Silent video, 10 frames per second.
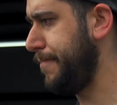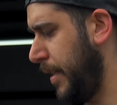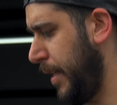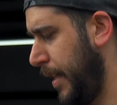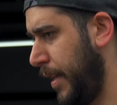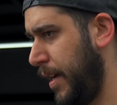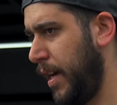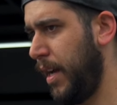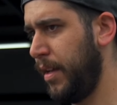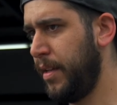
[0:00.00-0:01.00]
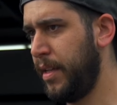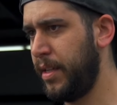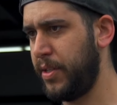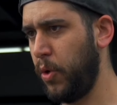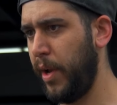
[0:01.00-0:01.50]
And then
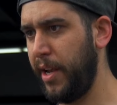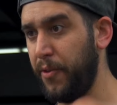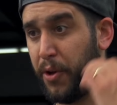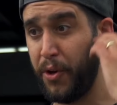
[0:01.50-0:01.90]
still waiting on the